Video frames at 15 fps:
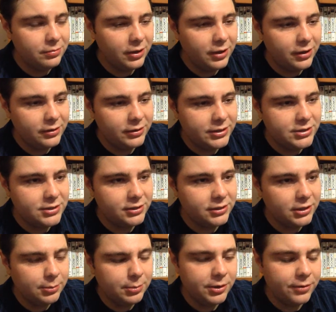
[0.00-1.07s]
uh, at least a
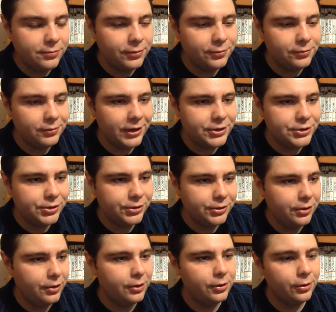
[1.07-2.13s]
little bit of reflection
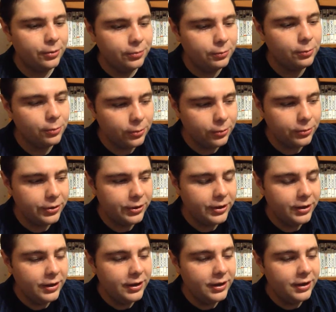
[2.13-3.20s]
on our own world.
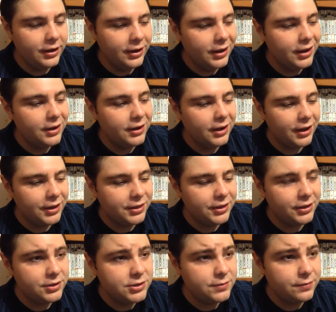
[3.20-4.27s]
And I
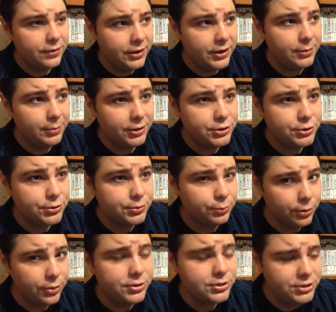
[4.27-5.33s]
think it's very much worth